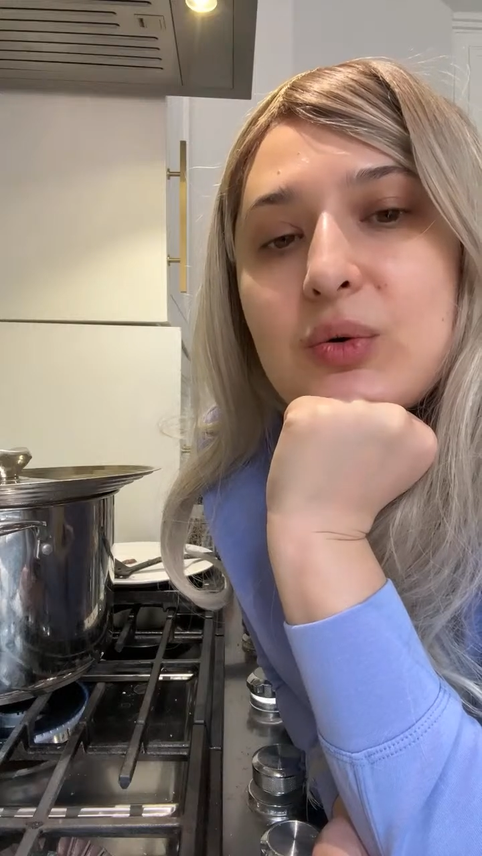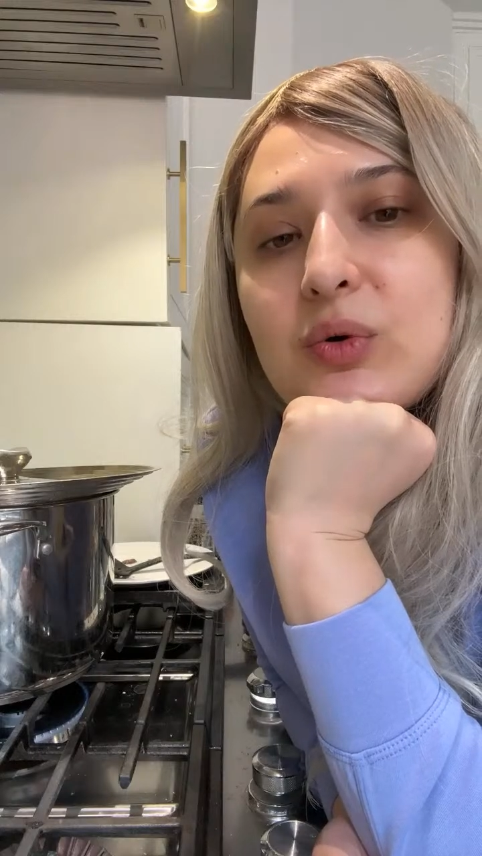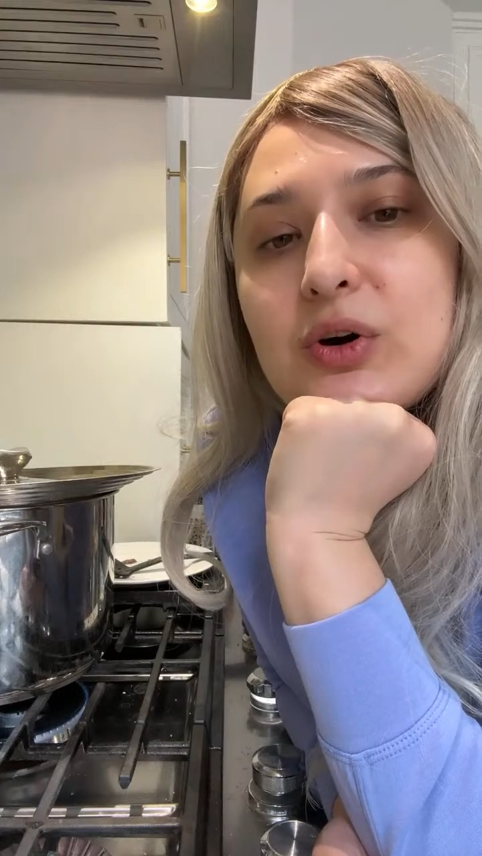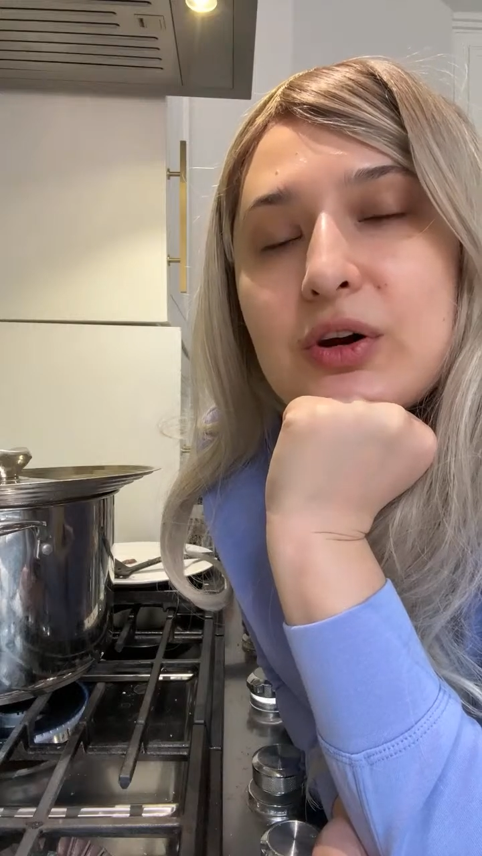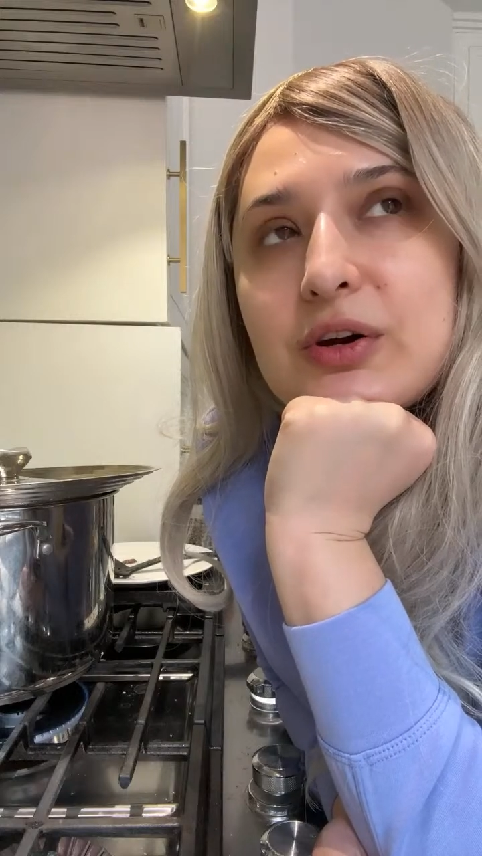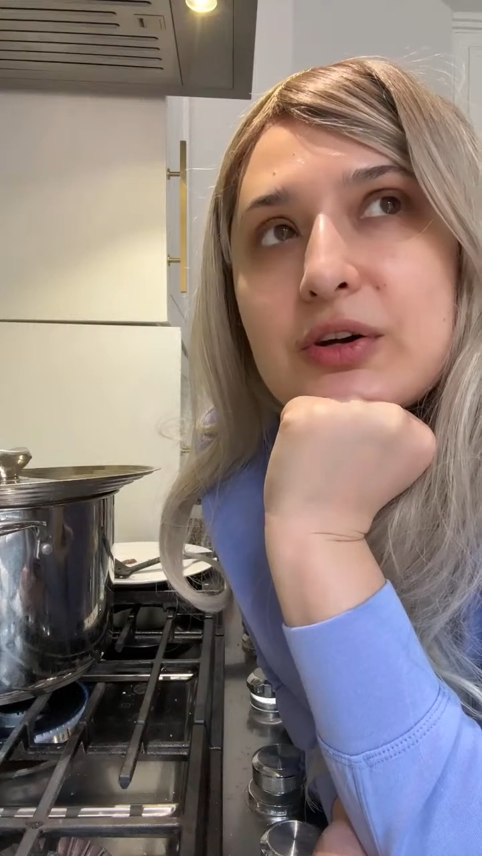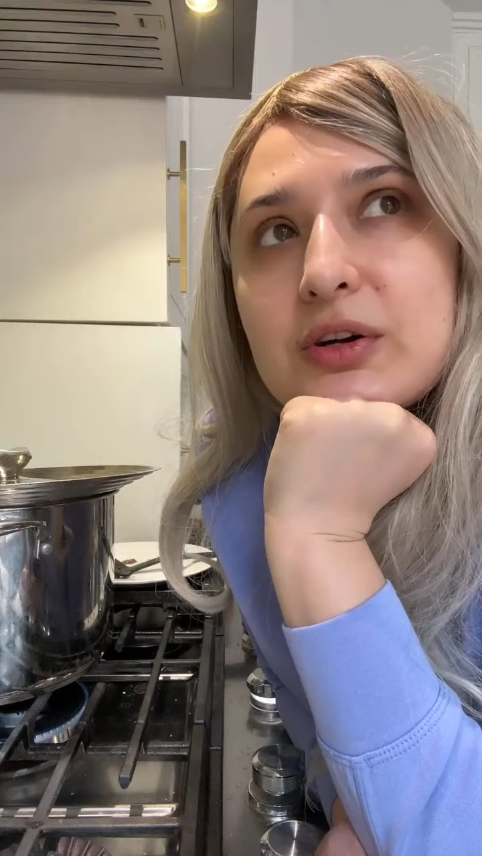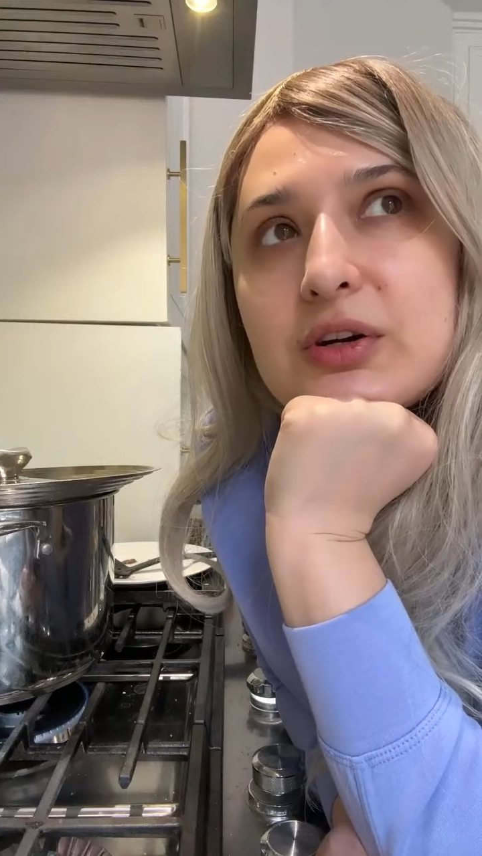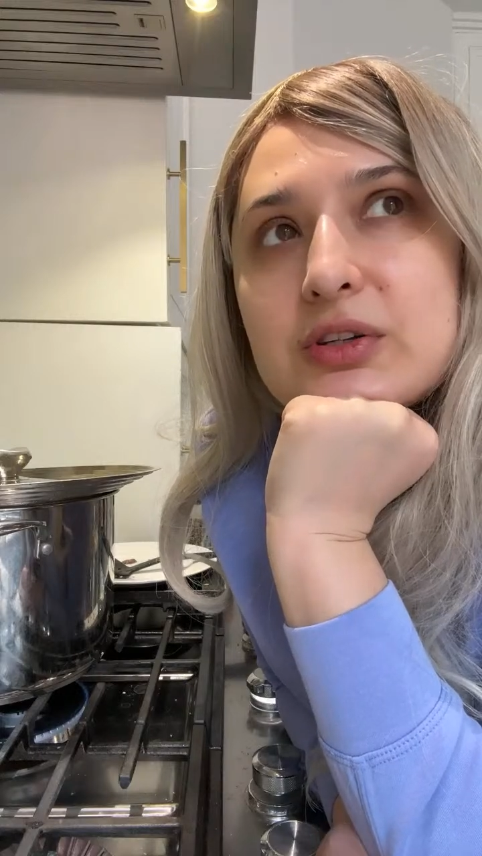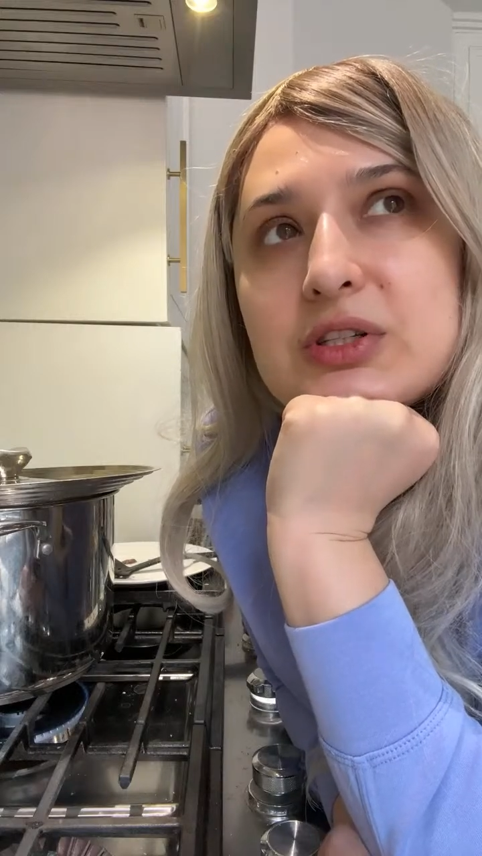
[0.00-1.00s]

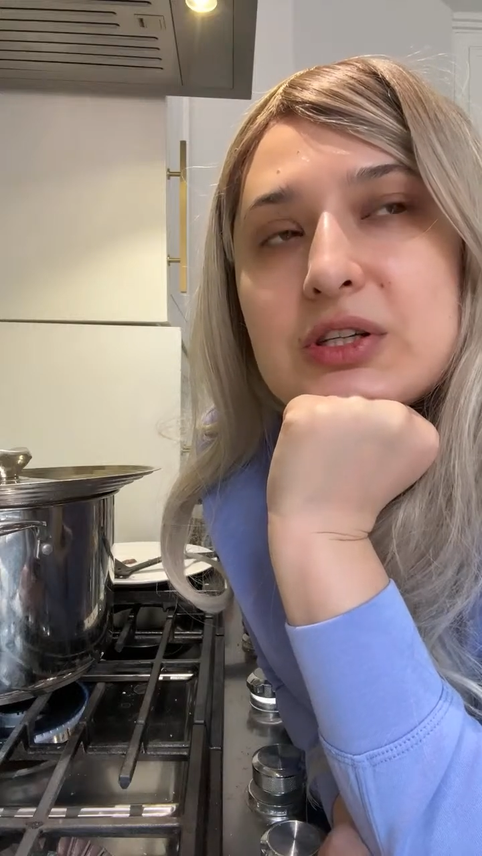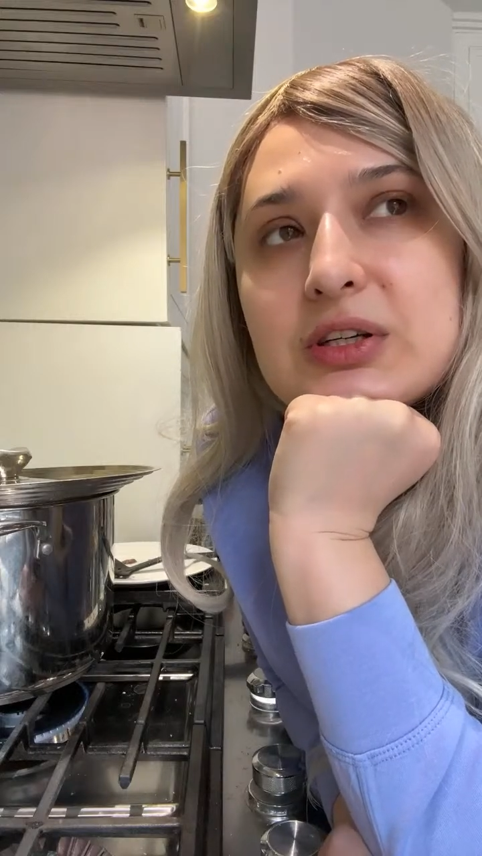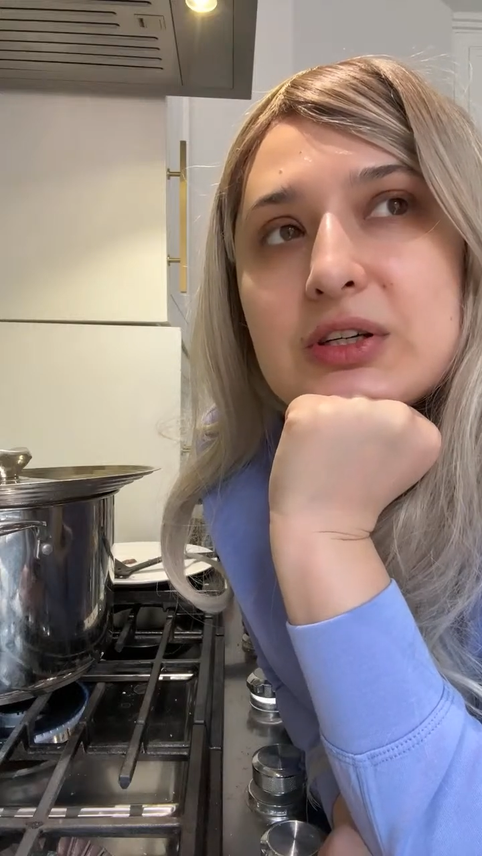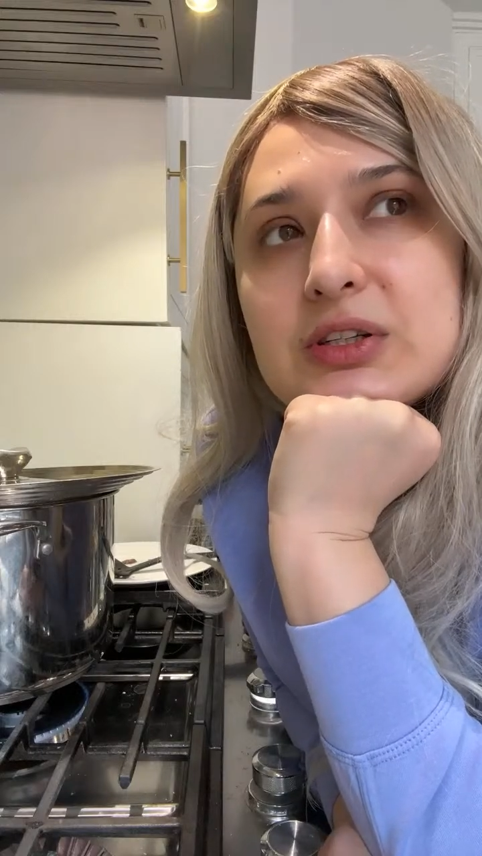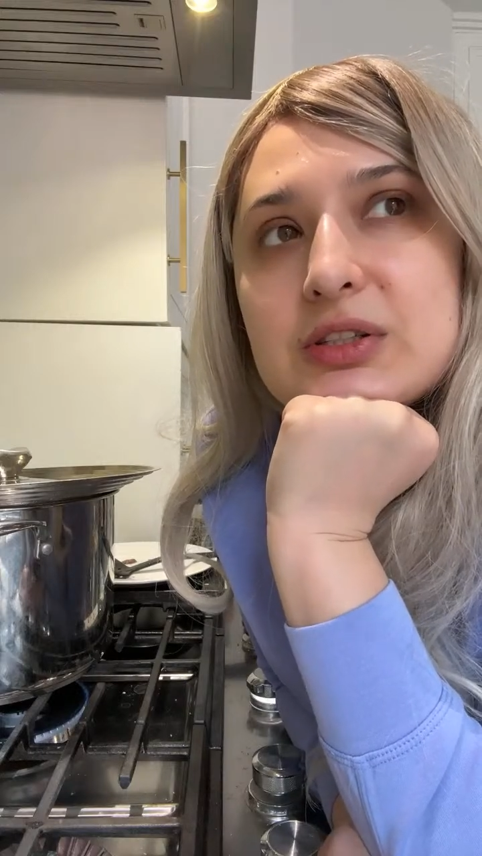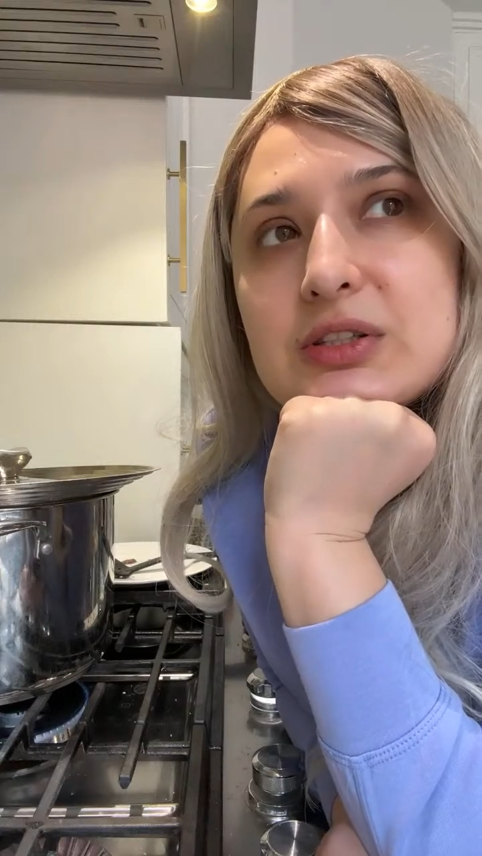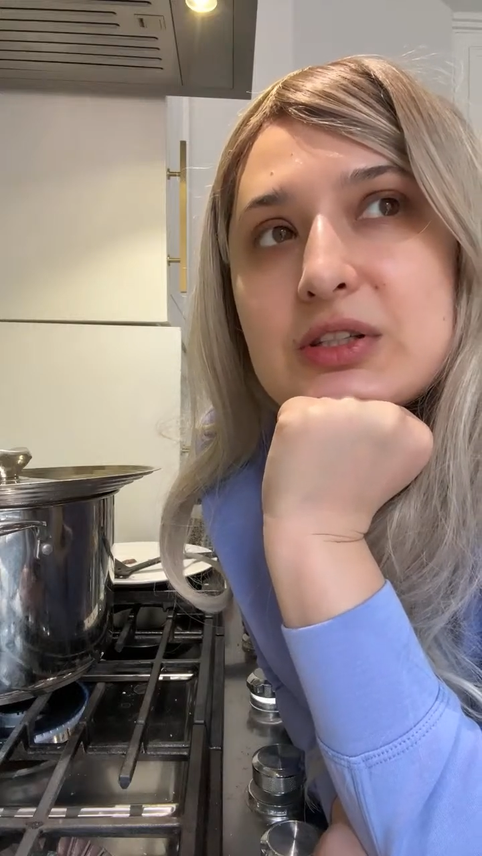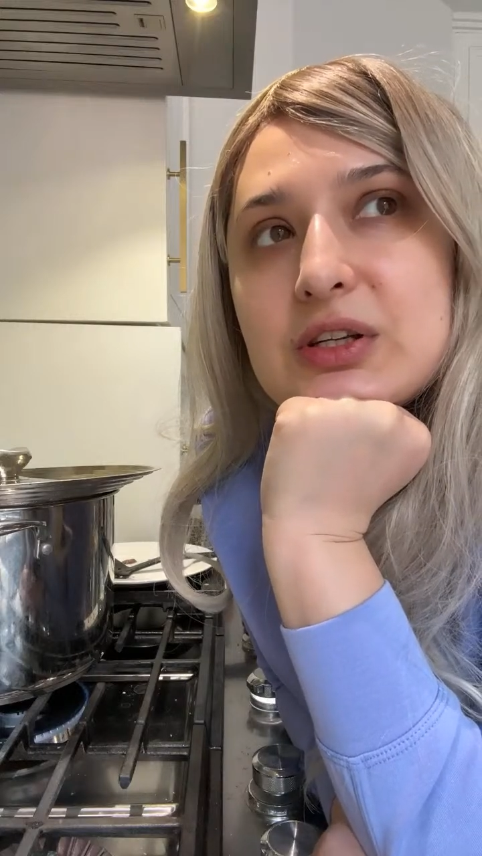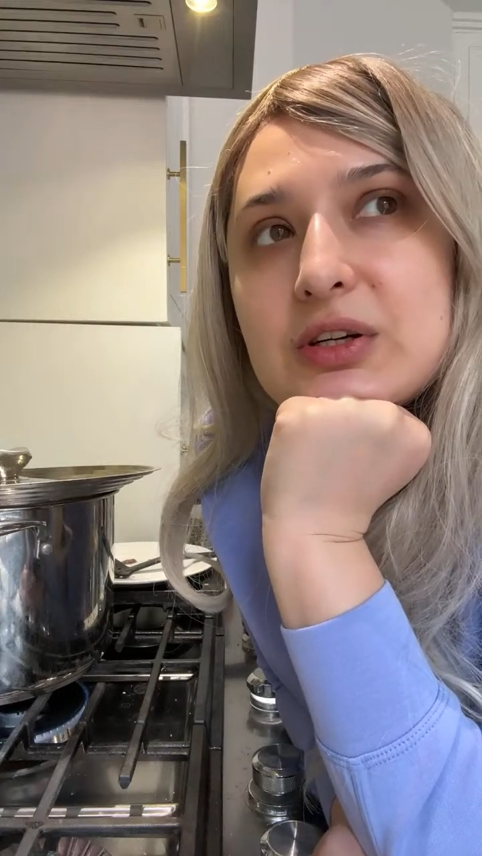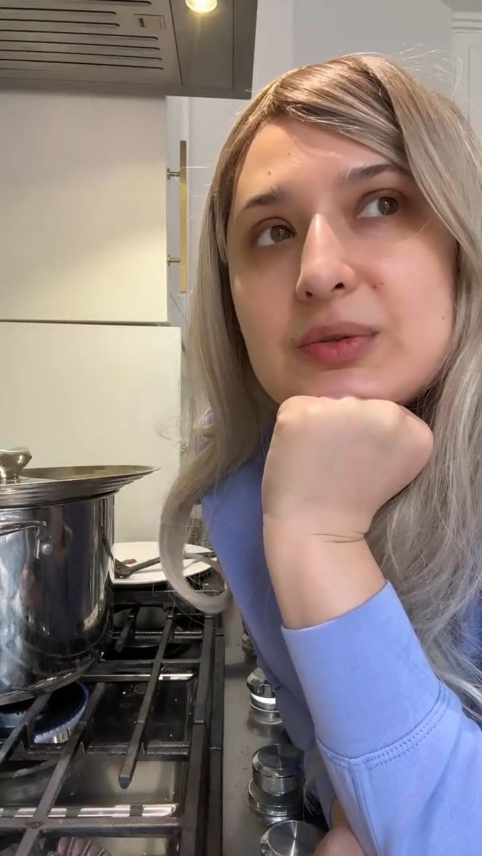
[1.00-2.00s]
or to,
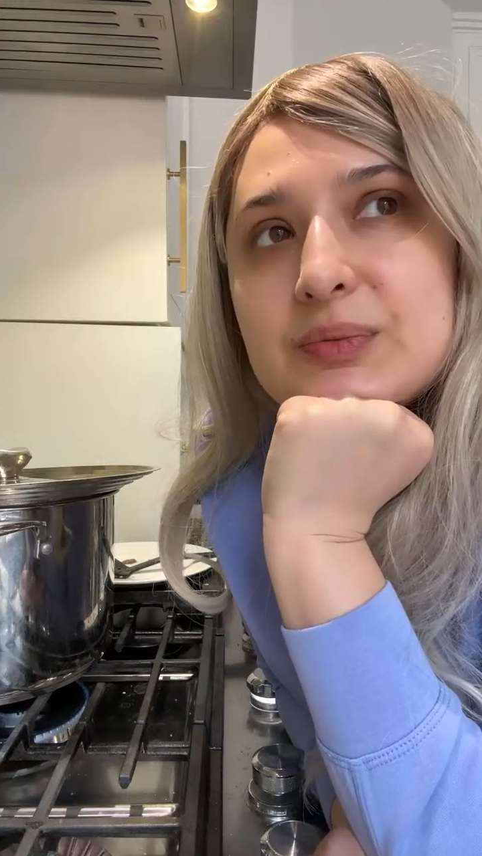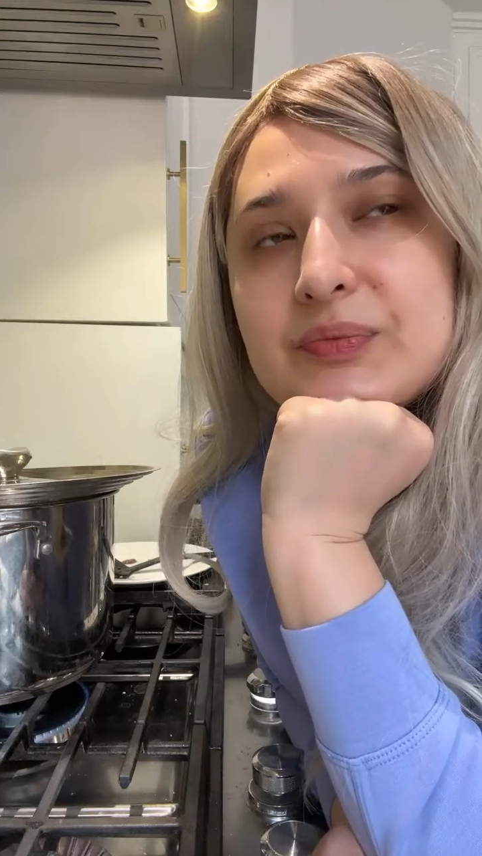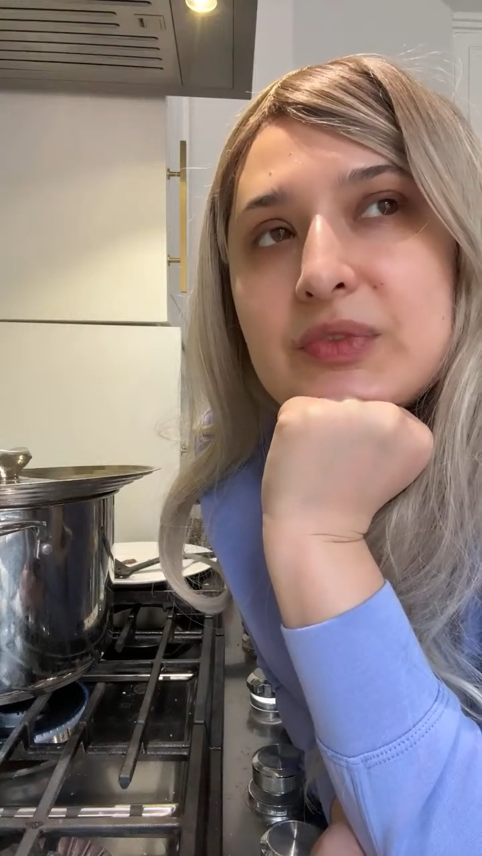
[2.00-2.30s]
you know,